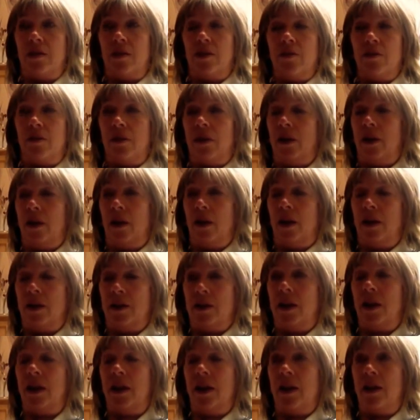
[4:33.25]
So I
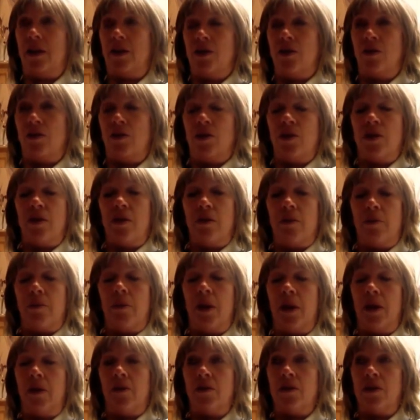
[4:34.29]
take it as soon as there are
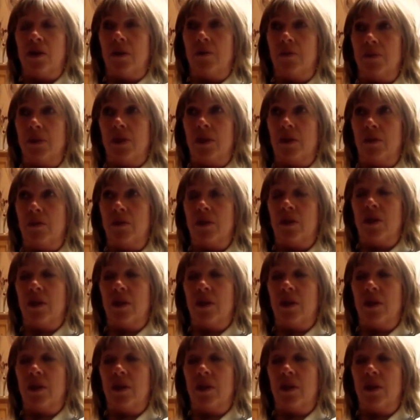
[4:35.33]
mild symptoms.